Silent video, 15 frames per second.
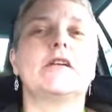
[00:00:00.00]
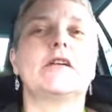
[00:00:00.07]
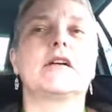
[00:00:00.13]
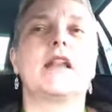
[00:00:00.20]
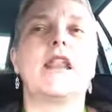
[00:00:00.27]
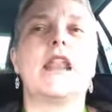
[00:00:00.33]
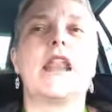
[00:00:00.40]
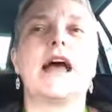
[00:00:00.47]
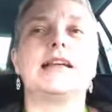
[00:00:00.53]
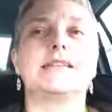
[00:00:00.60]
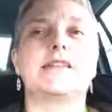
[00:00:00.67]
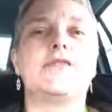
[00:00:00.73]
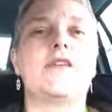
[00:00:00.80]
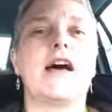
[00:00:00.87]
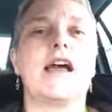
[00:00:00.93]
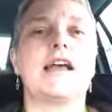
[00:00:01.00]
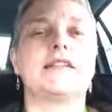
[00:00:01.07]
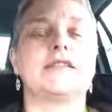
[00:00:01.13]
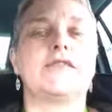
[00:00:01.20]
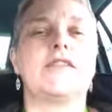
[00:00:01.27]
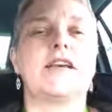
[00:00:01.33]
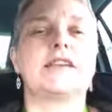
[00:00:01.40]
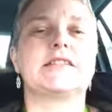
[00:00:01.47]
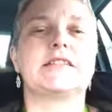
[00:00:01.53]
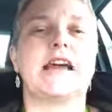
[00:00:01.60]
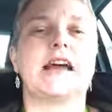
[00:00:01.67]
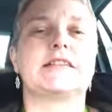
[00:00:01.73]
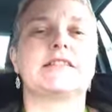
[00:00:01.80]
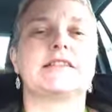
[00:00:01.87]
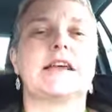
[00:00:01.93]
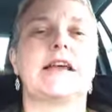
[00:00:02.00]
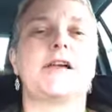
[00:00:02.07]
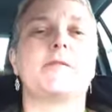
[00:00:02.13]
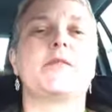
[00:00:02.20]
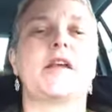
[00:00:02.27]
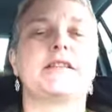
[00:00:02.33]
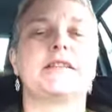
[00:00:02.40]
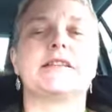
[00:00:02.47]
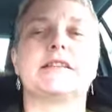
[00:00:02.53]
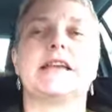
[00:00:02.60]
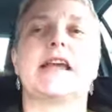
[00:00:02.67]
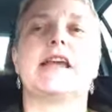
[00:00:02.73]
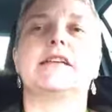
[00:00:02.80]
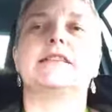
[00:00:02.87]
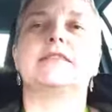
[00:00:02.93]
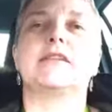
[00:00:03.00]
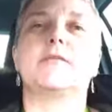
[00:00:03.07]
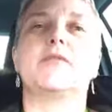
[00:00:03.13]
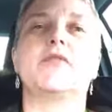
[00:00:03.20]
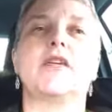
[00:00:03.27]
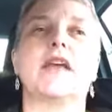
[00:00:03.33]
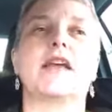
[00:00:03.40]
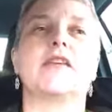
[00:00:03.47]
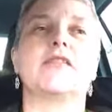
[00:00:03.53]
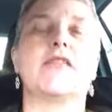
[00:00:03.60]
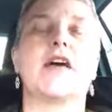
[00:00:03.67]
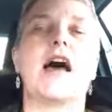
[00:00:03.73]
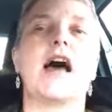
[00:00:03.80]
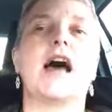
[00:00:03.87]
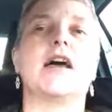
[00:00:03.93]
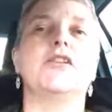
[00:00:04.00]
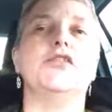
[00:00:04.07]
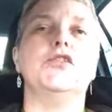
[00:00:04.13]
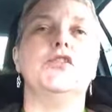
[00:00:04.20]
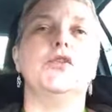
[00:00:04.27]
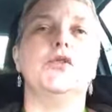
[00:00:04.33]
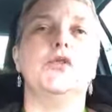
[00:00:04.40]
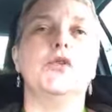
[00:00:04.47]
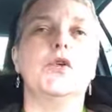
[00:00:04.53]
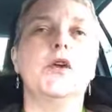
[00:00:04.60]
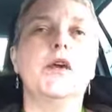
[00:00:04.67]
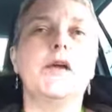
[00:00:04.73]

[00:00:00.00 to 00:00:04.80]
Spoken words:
classify as a fixed asset, as I say, is something that you